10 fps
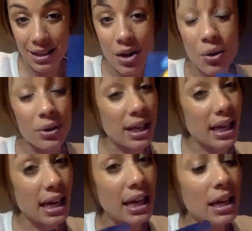
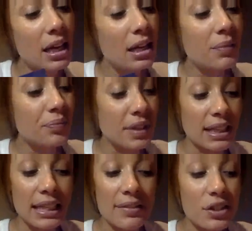Okay? Like
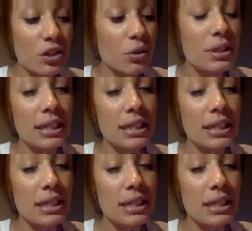it even shows it